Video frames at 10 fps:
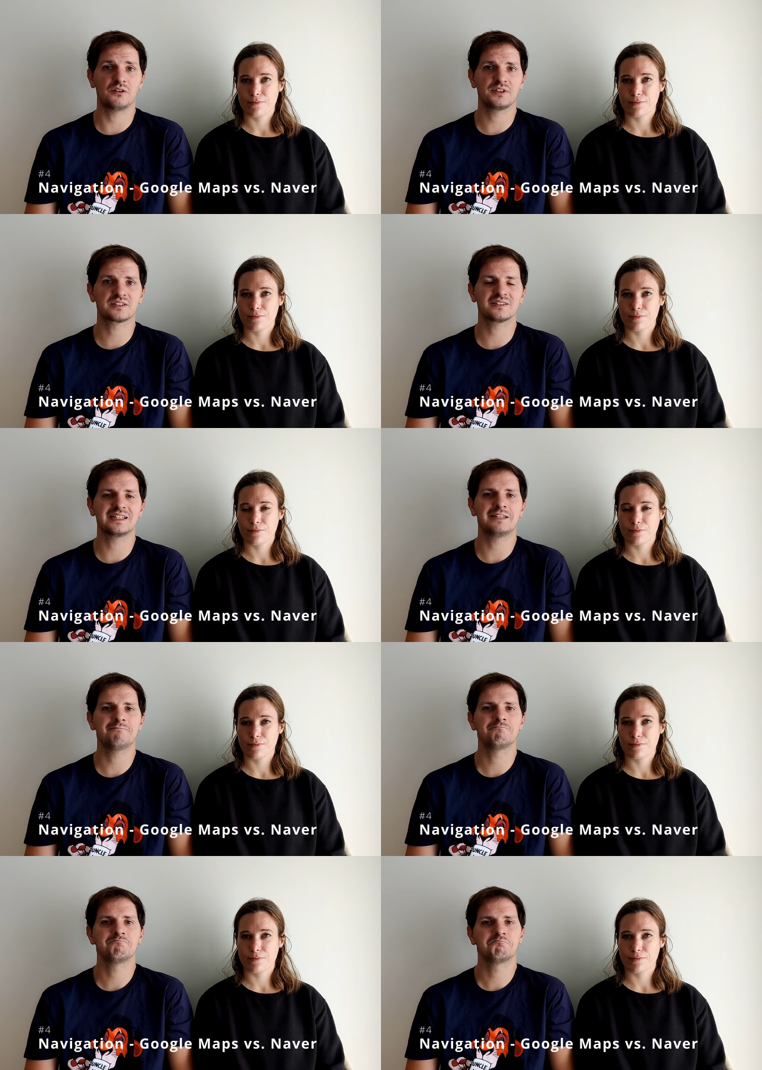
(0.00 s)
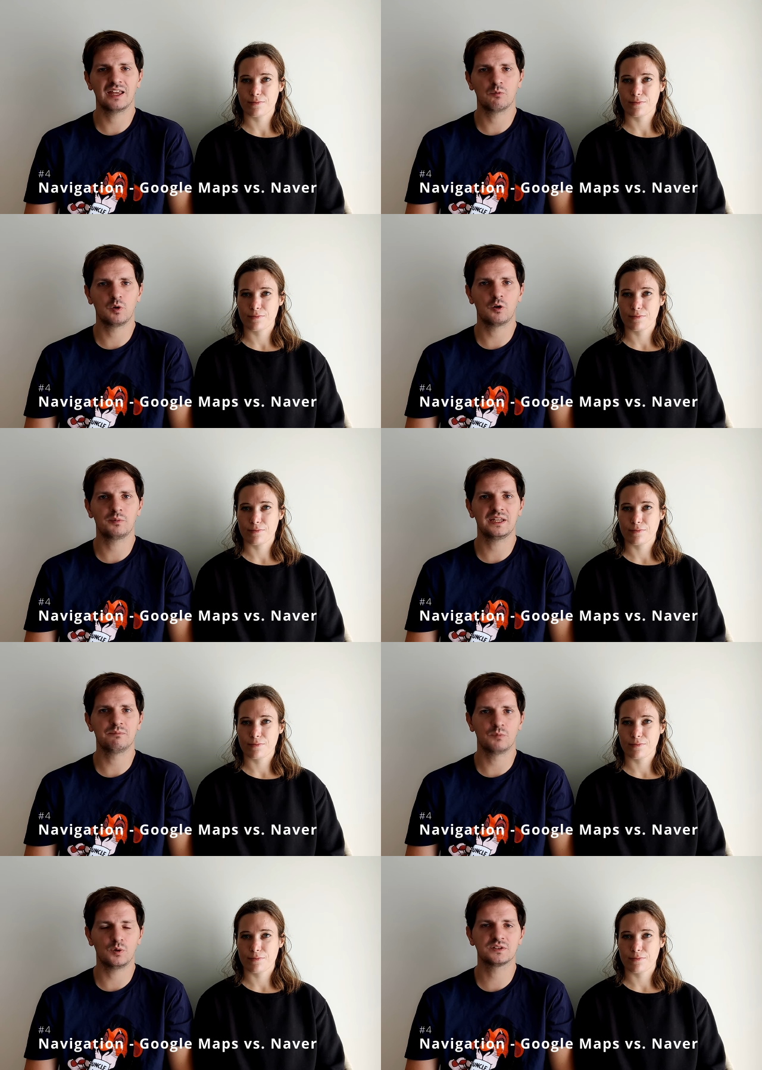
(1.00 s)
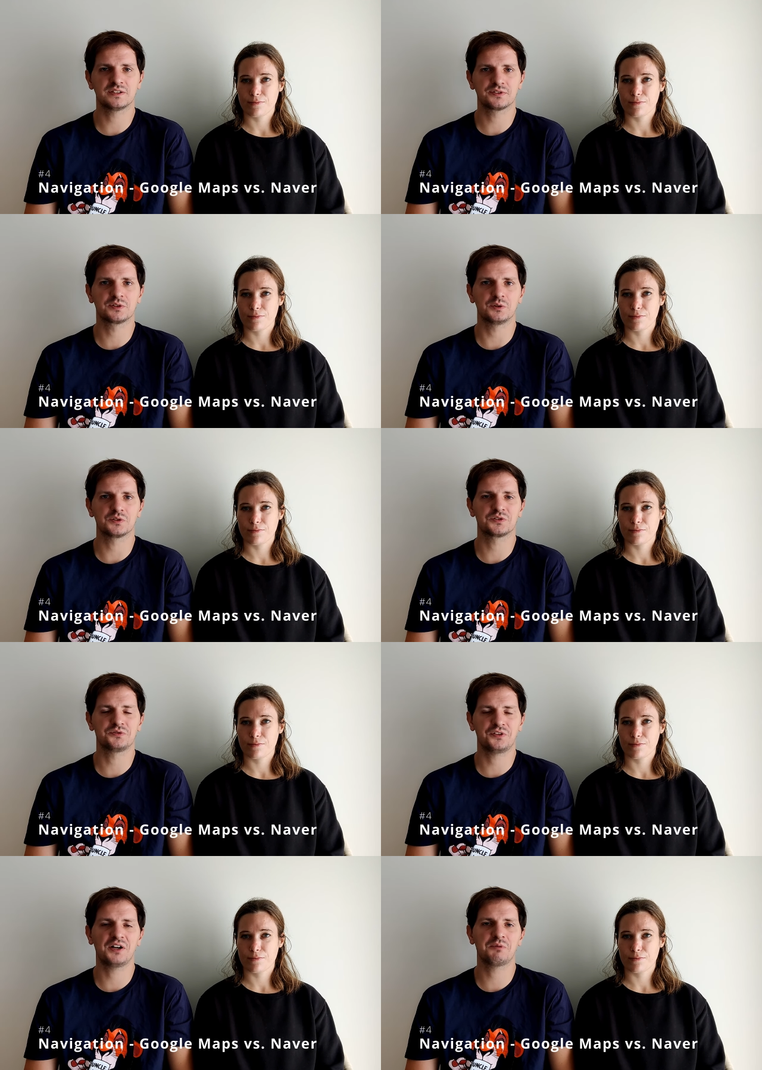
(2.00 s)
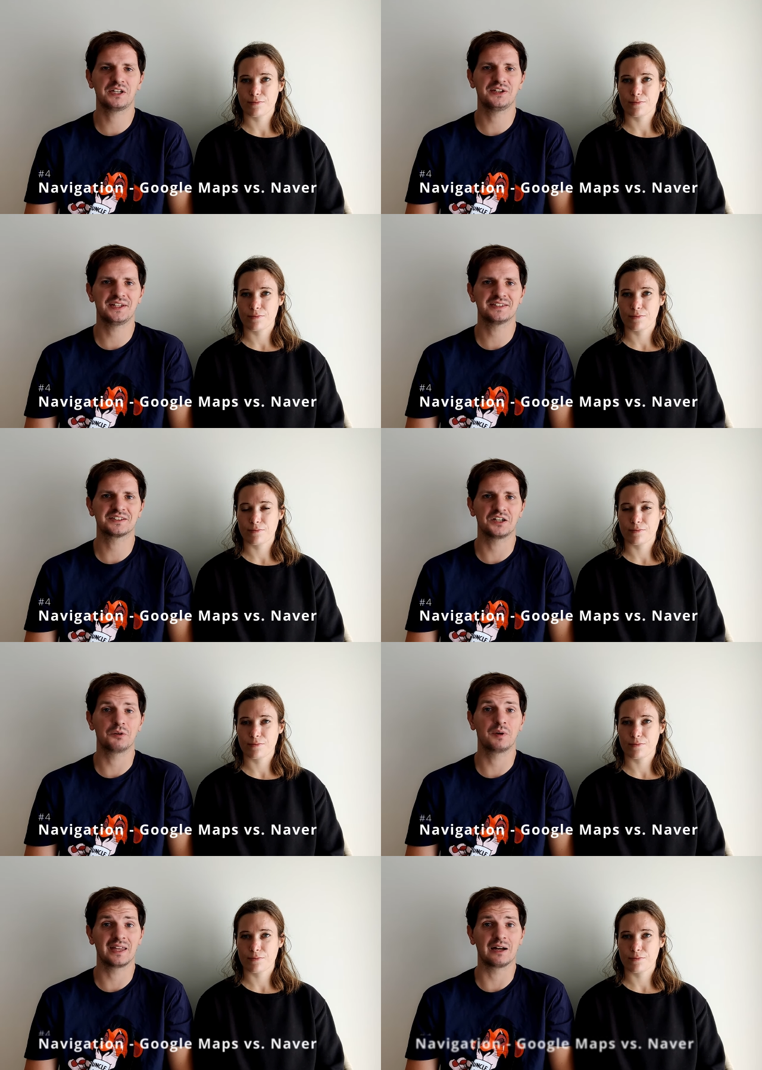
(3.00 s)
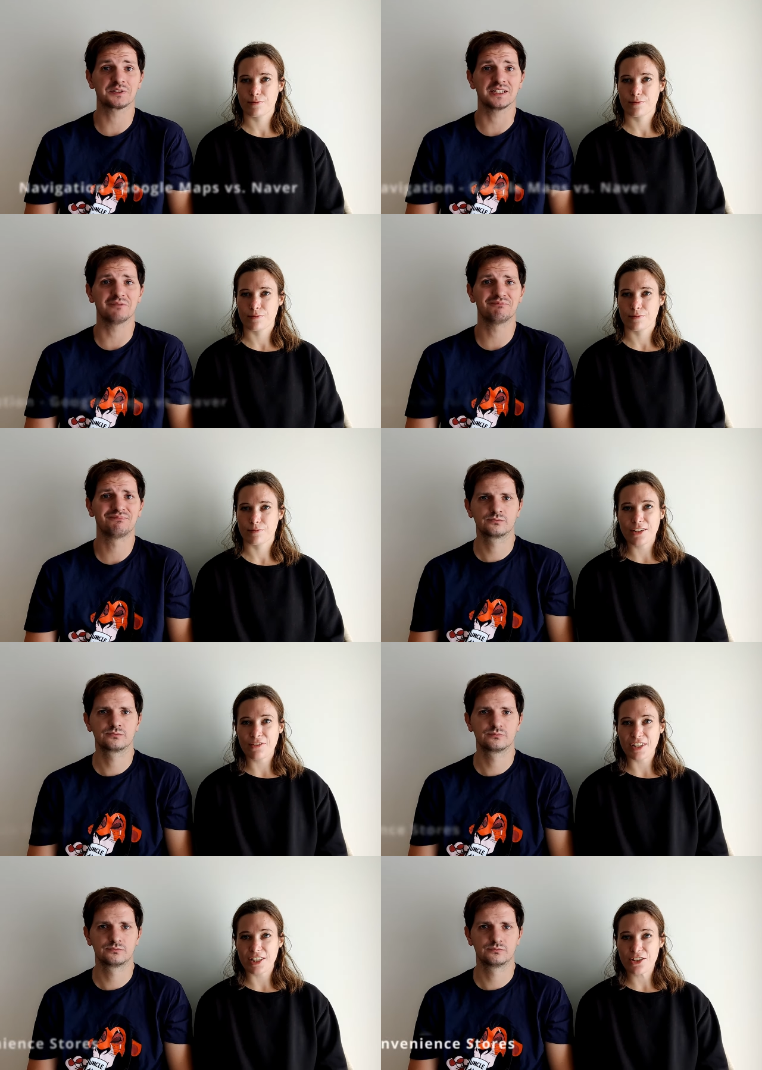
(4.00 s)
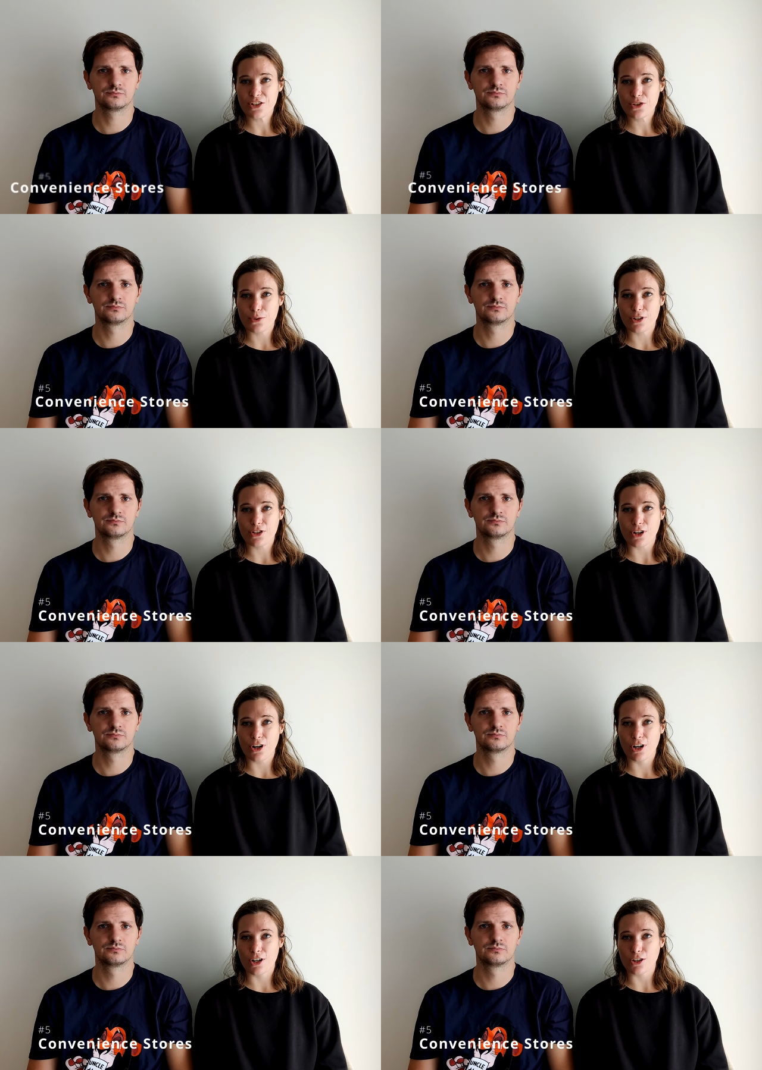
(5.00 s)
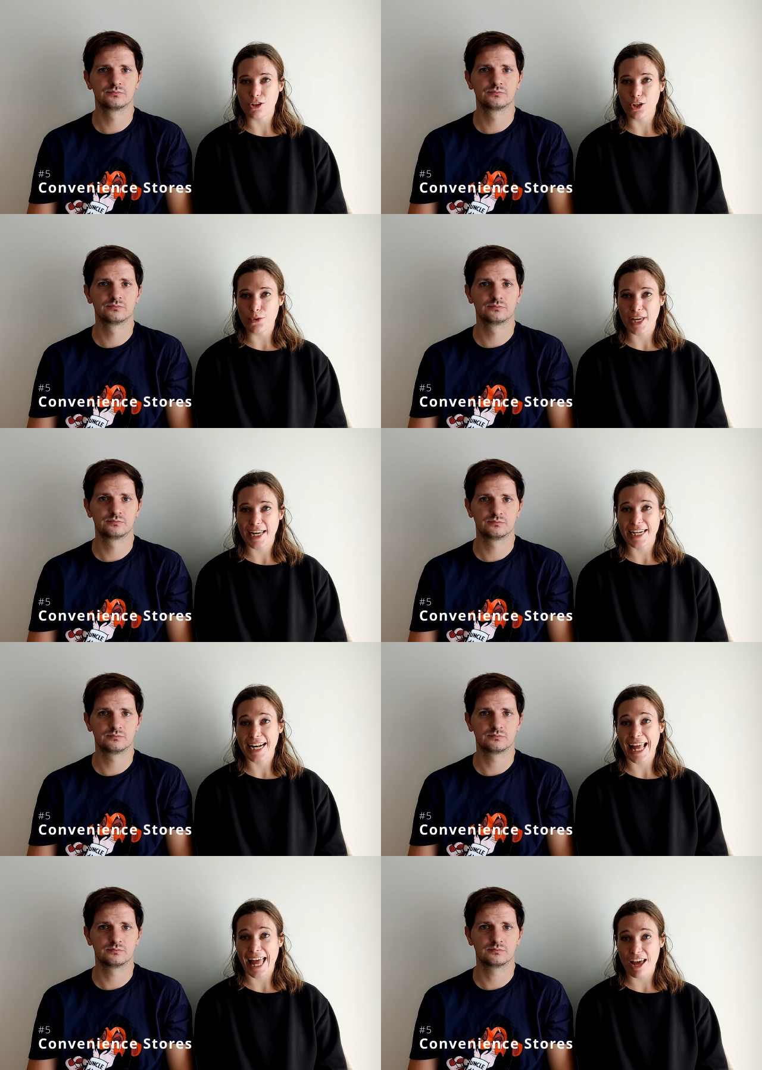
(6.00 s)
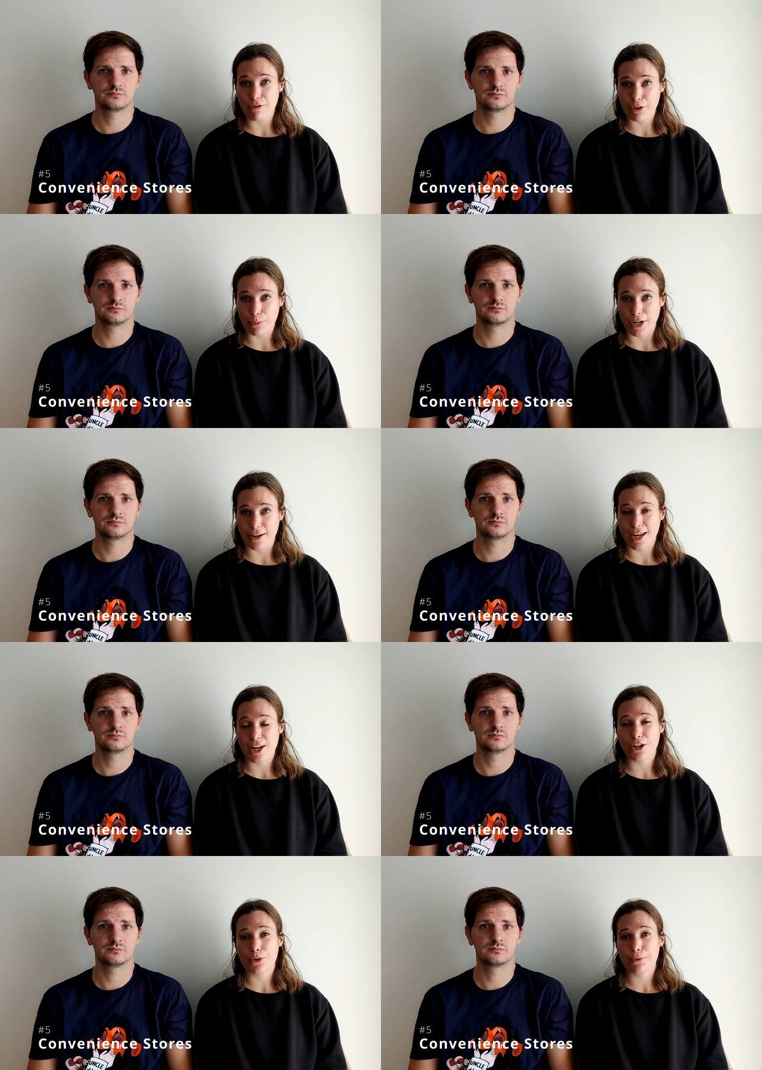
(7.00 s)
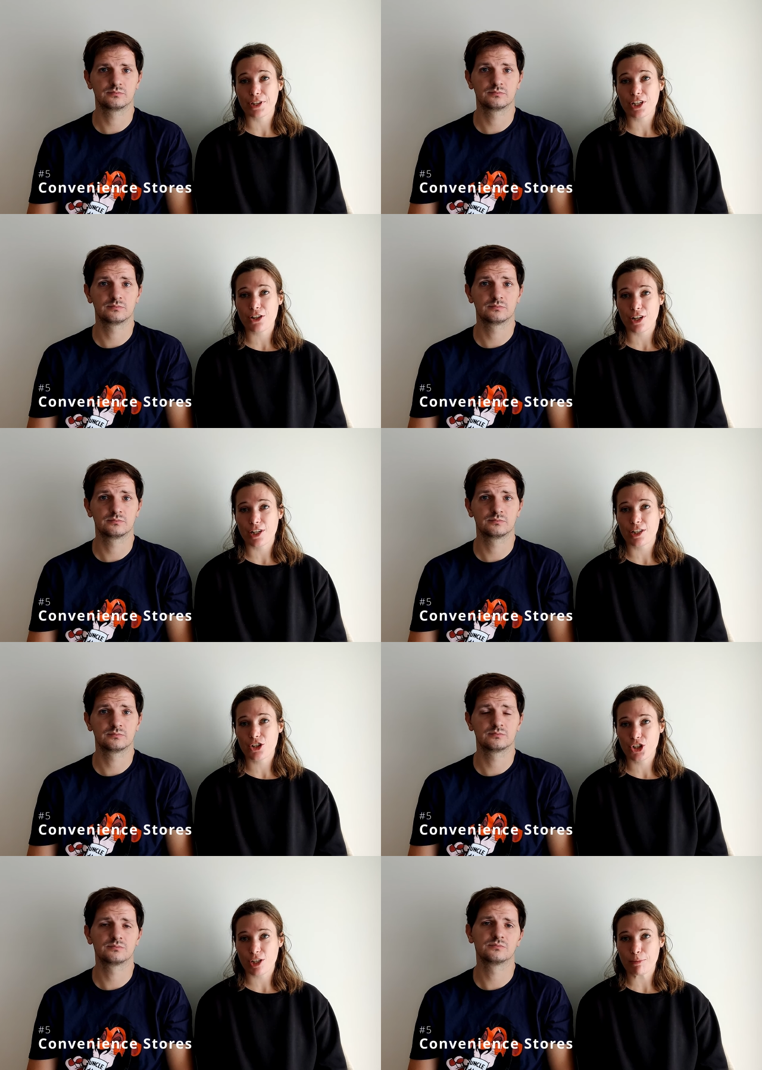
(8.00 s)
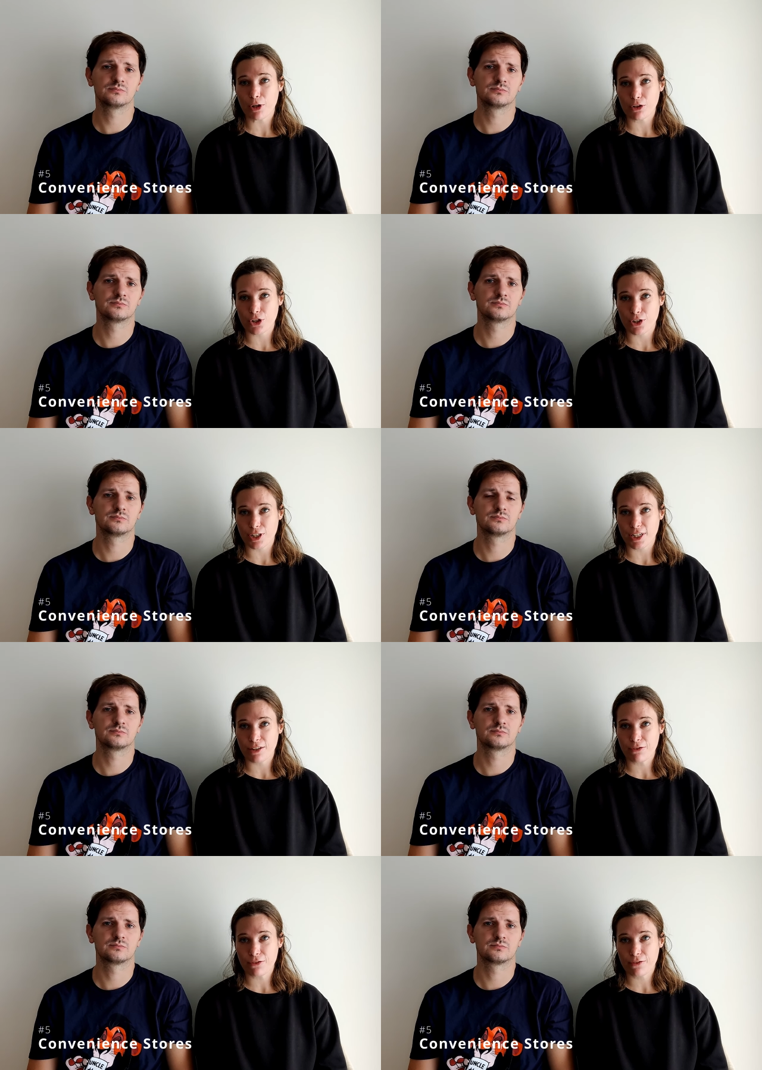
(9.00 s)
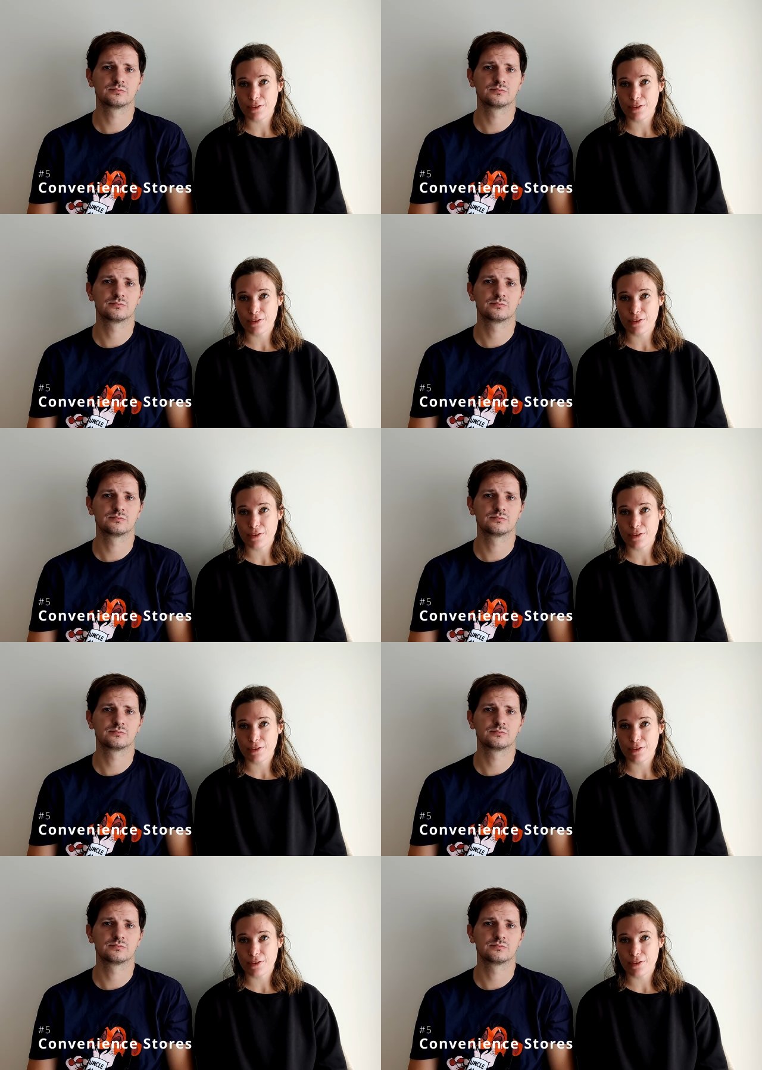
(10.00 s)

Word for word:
Speaker 1: obviously it will be more difficult to find where you need to go without it.
Speaker 2: Convenience stores are located everywhere and are a really good, cheap alternative